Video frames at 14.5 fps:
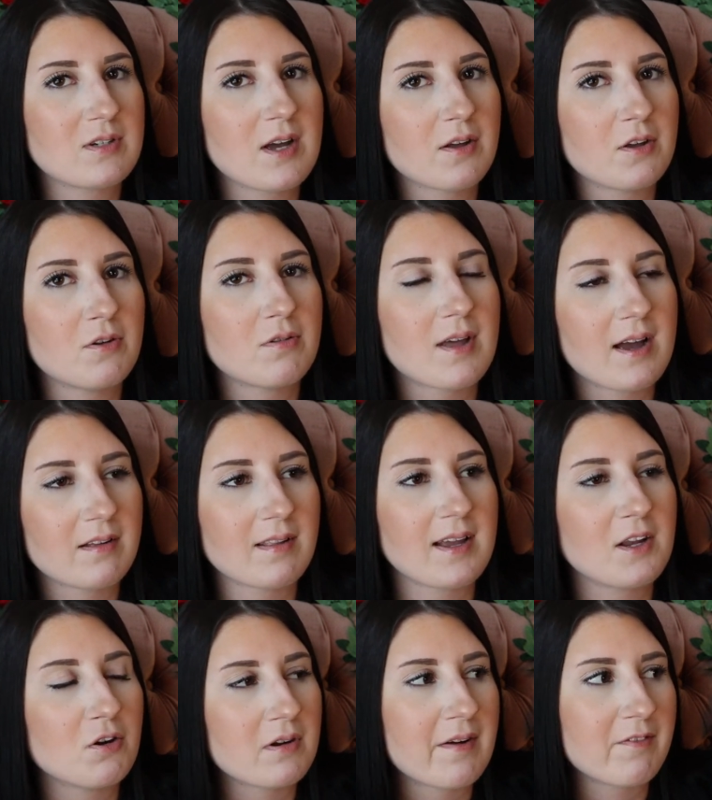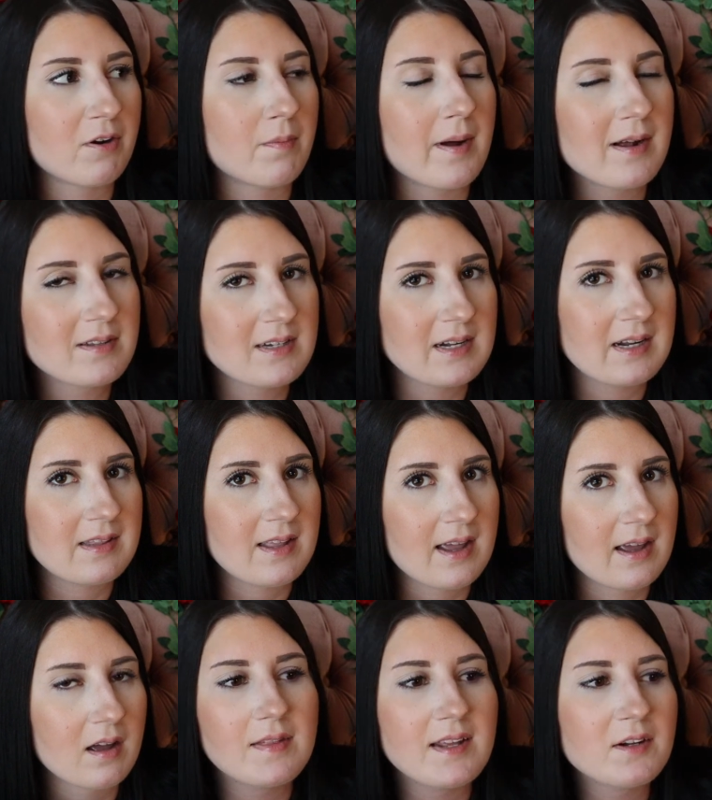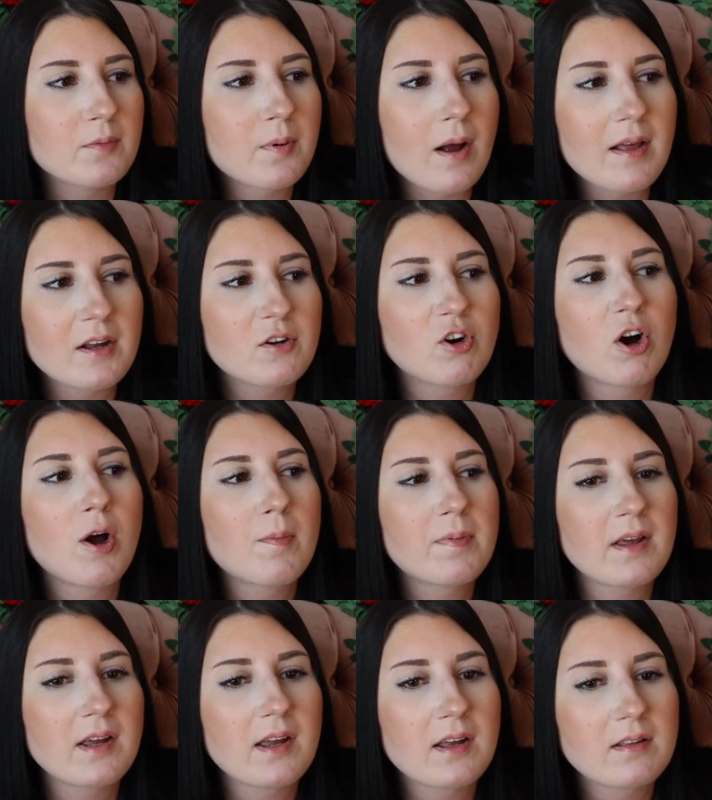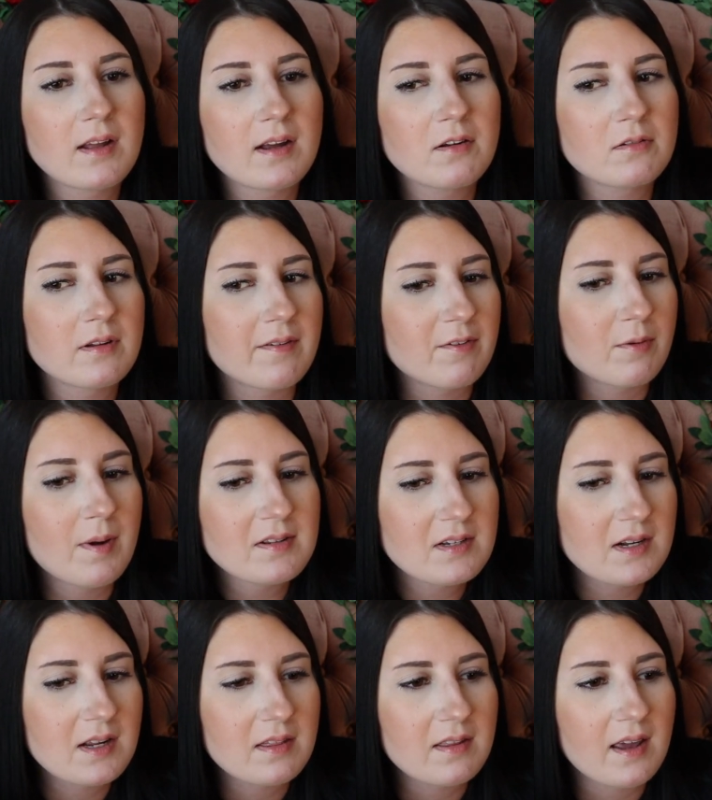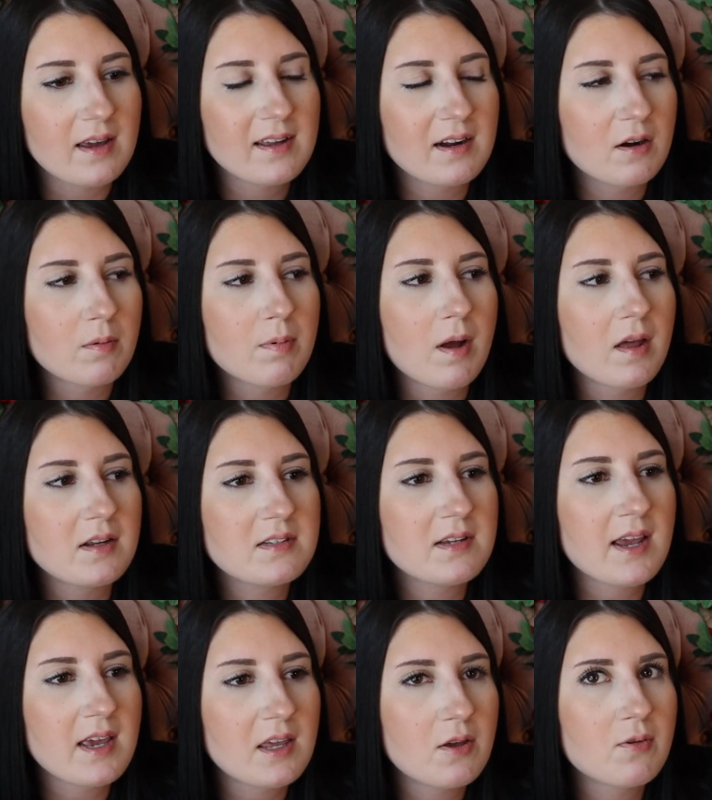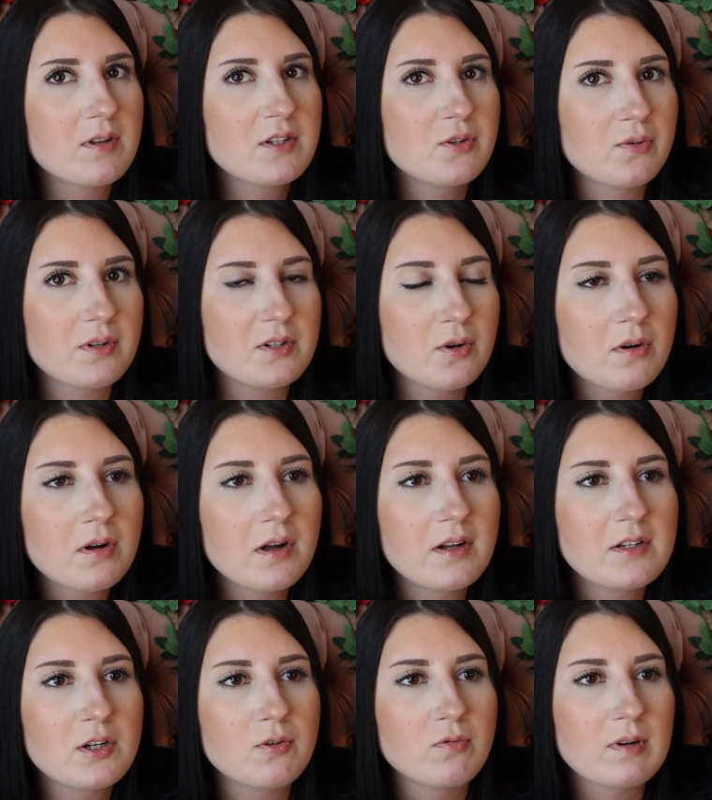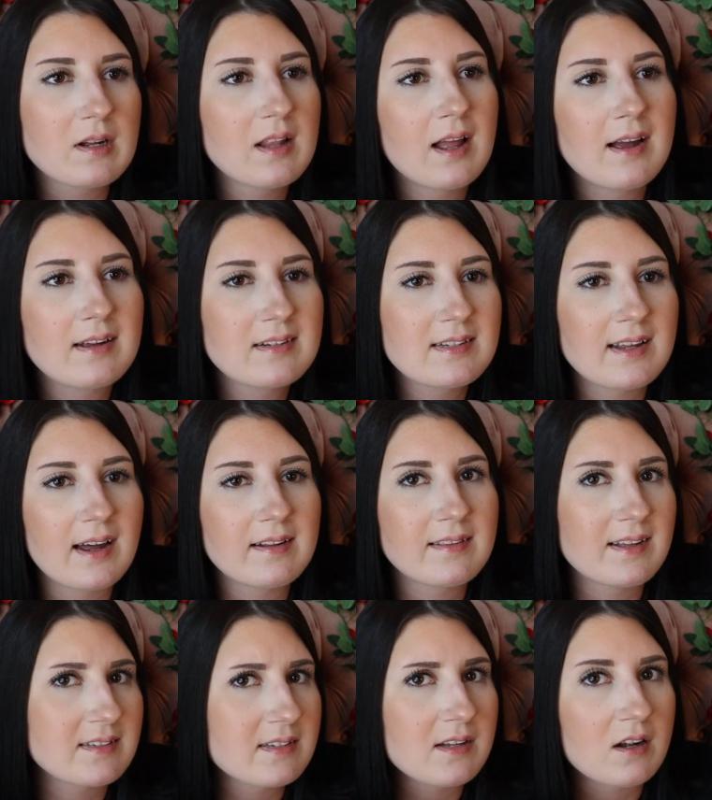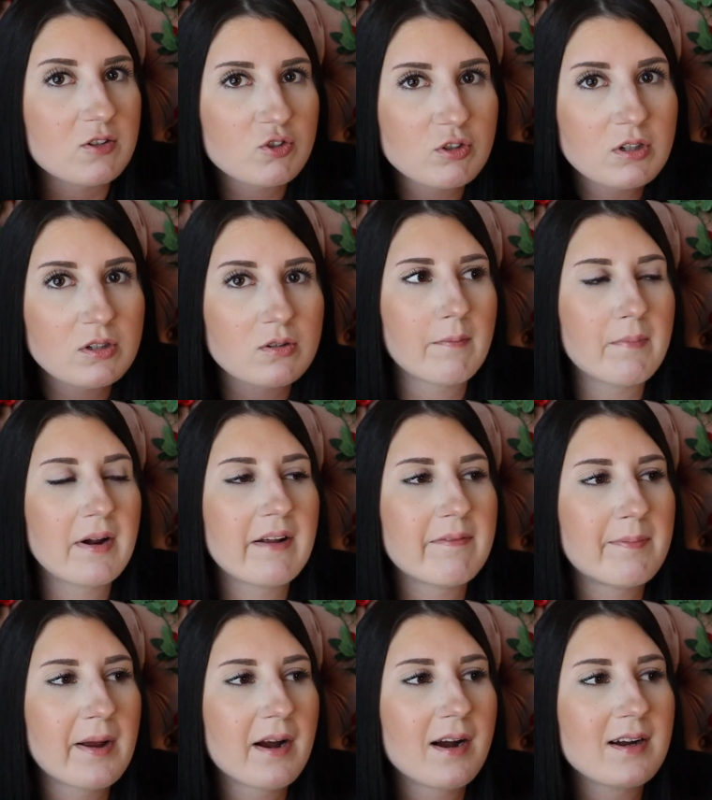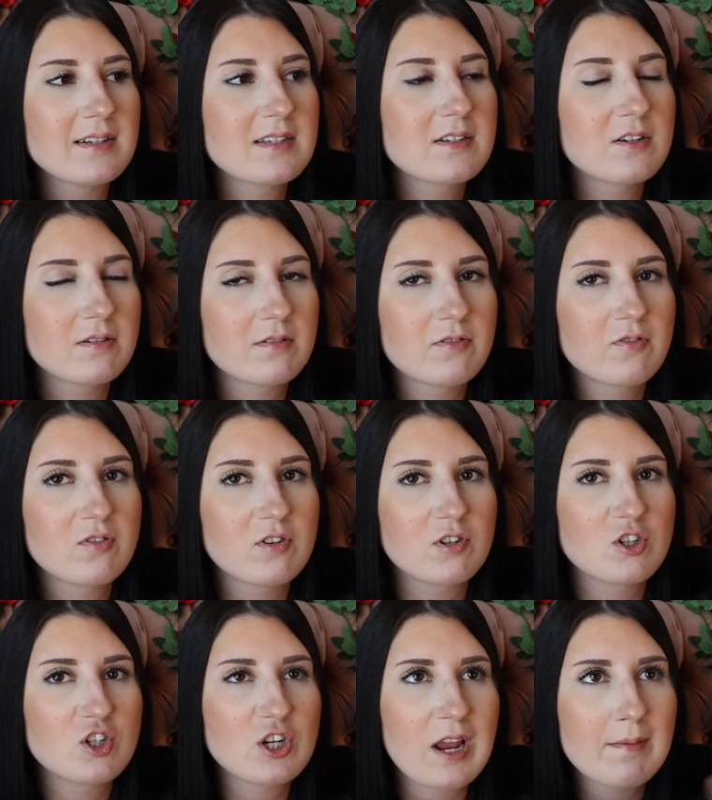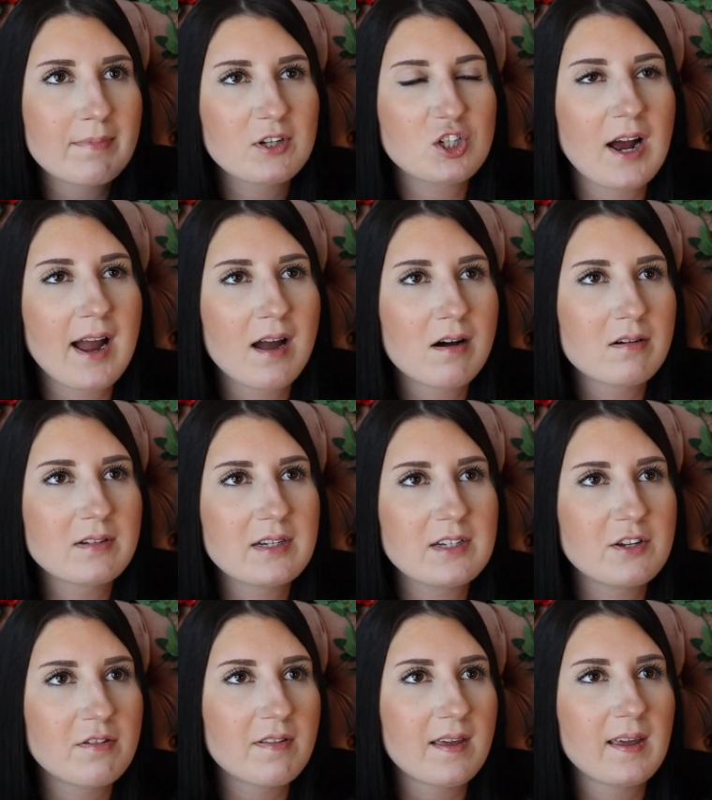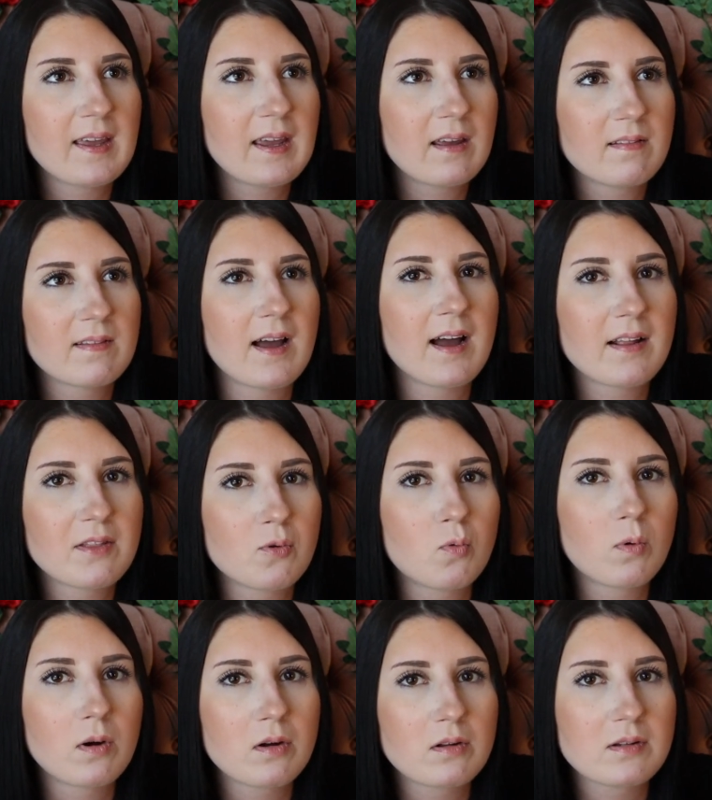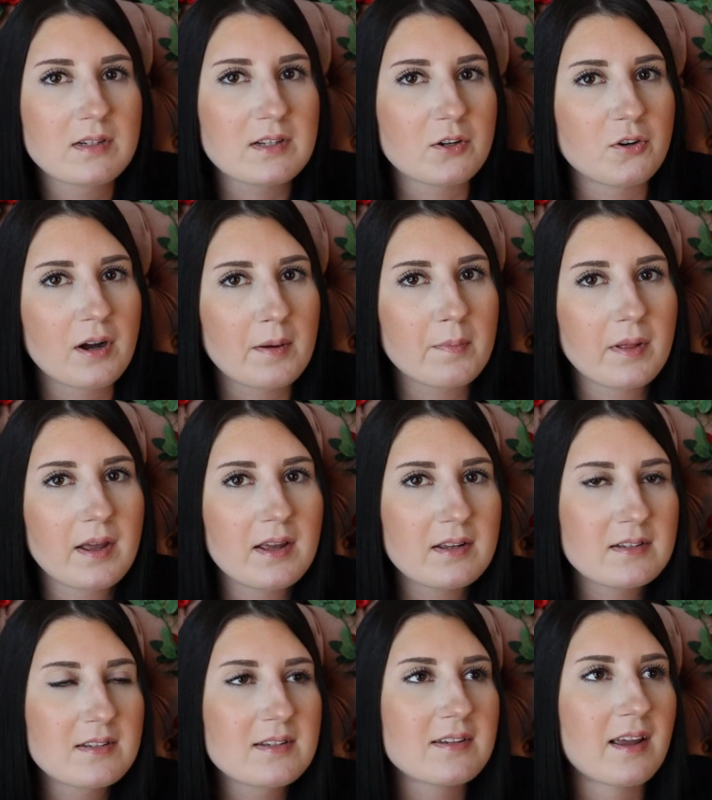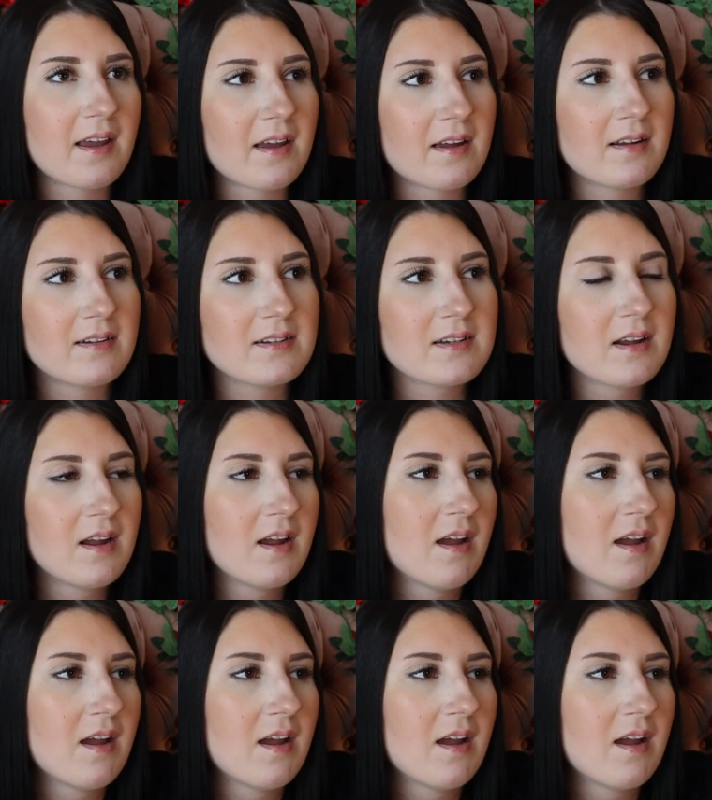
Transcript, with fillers: tell you that like you're never amount to anything, then you'll probably grow up thinking that you'll never amount to anything and it'll probably take you into adulthood to realize that that's not true. But if parents shape a child into thinking that the world is a great place and